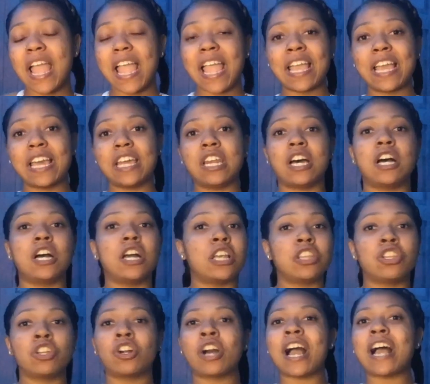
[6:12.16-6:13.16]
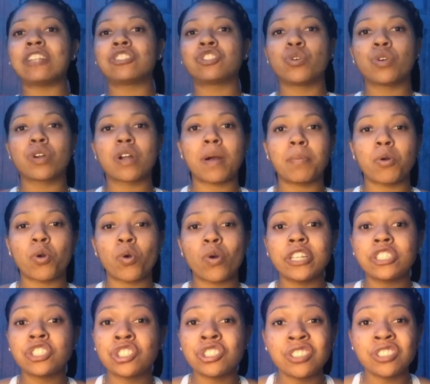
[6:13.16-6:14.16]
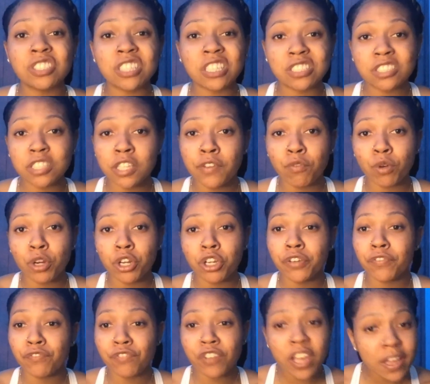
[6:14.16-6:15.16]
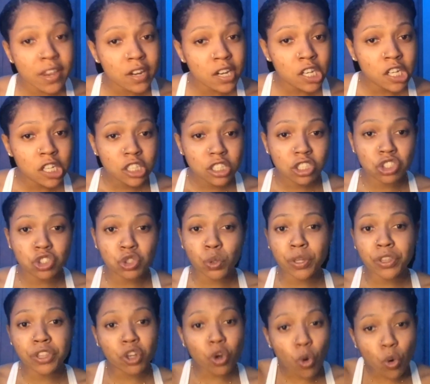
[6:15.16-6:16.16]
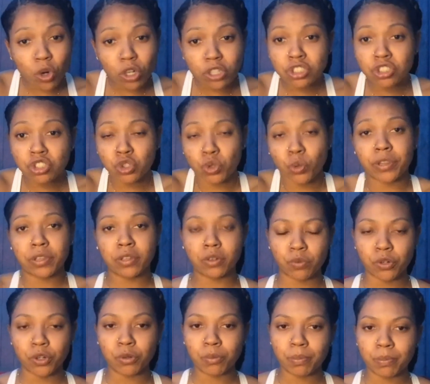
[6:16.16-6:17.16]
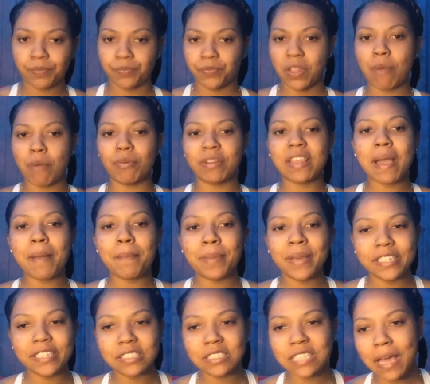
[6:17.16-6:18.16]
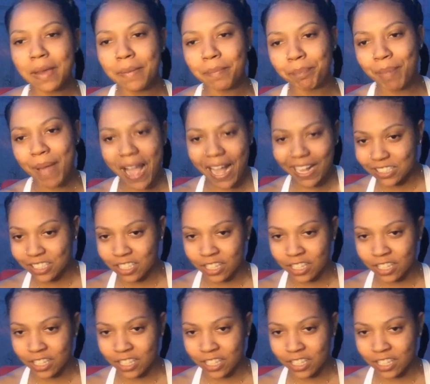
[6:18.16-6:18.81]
and it'll ask you a couple questions and see if we're a good fit to join the course and join the group. Now, with that being said, back to